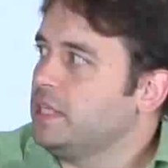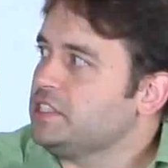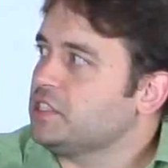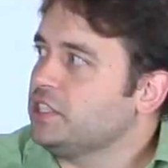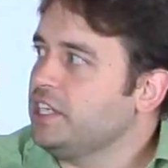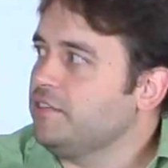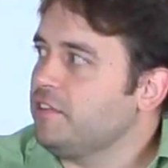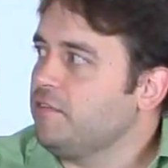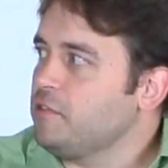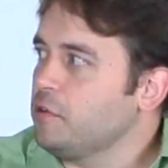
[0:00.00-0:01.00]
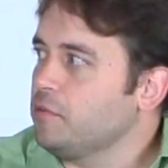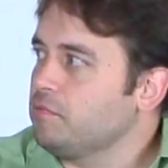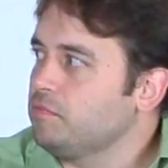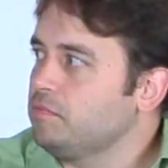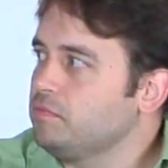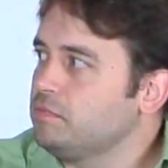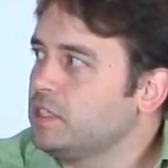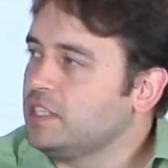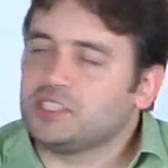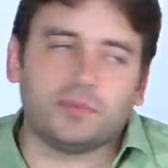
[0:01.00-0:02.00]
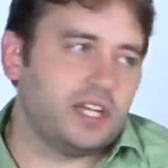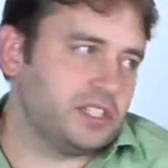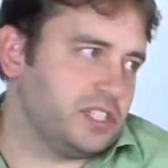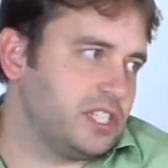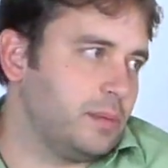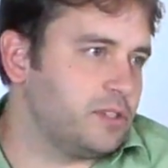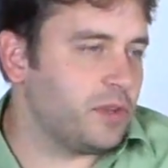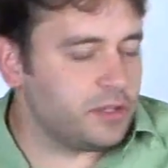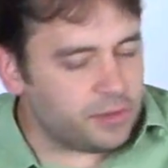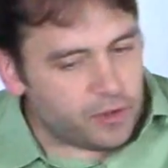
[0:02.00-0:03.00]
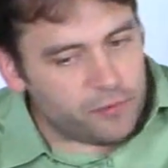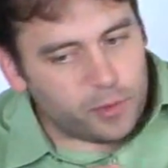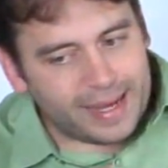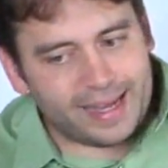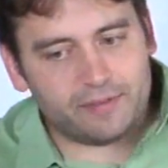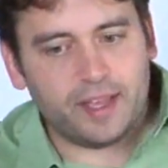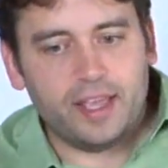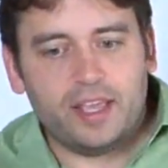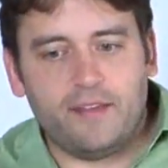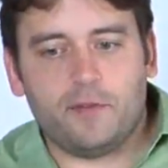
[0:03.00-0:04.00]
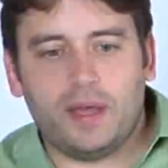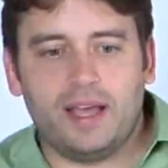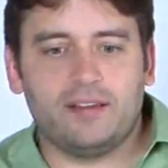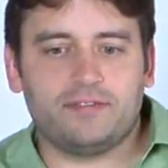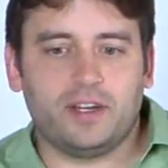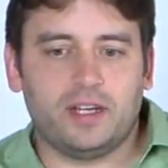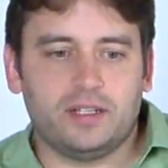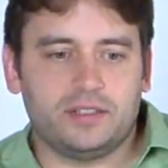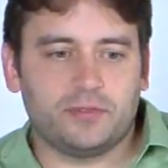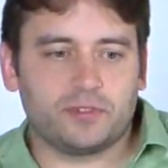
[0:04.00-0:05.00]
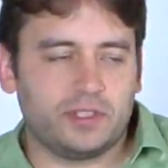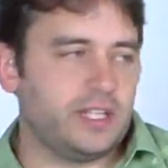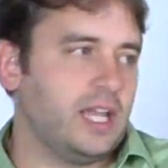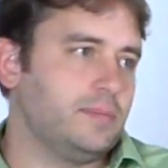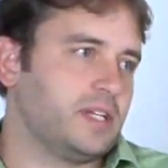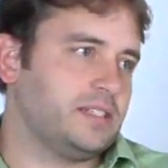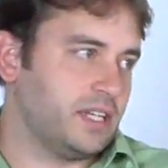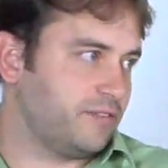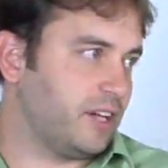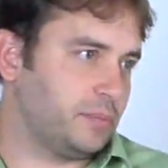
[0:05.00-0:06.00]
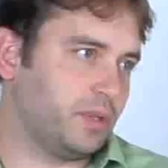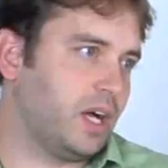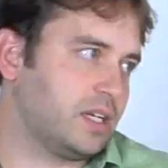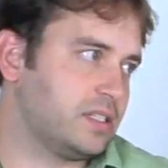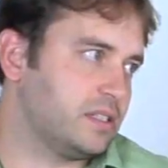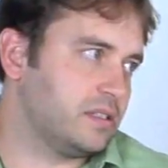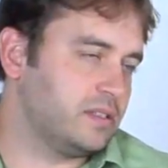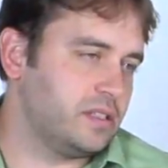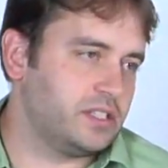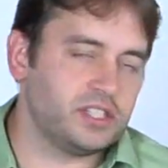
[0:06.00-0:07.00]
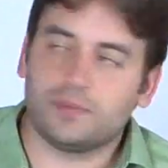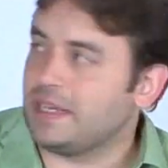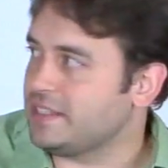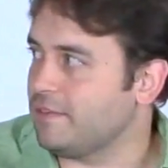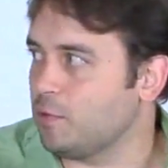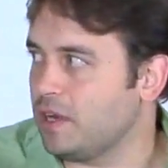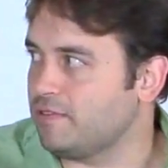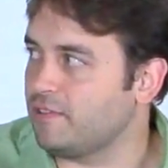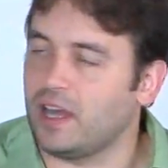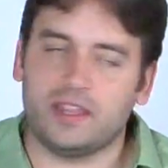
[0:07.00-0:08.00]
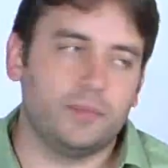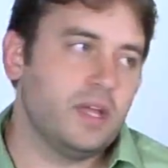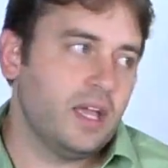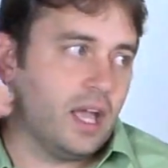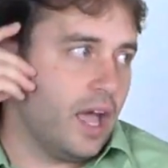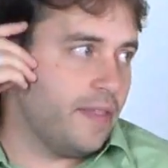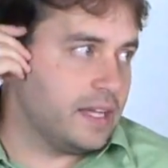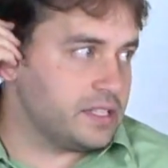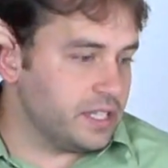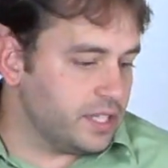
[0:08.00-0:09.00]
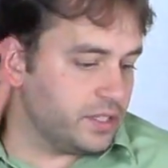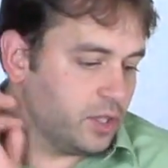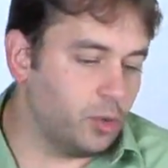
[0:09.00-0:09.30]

basically, if you're customizing steps, if you have differently named identified blocks, the system has to have a way to find them, and that's in